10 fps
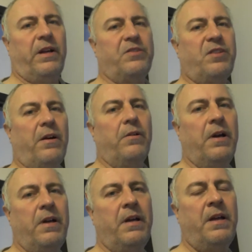Okay, so
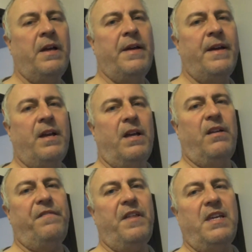
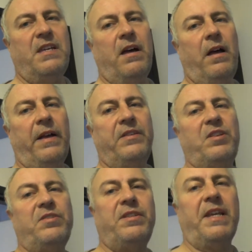if the
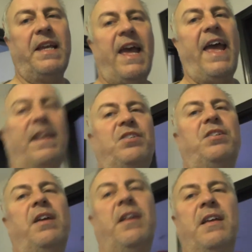existing
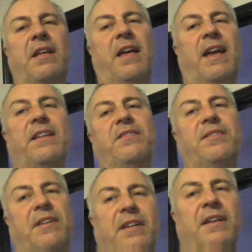hatch had
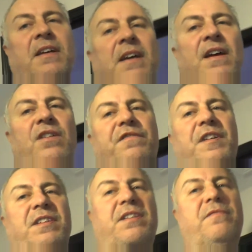
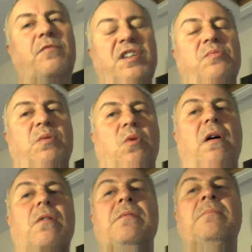fitted reasonably
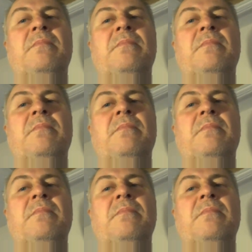well,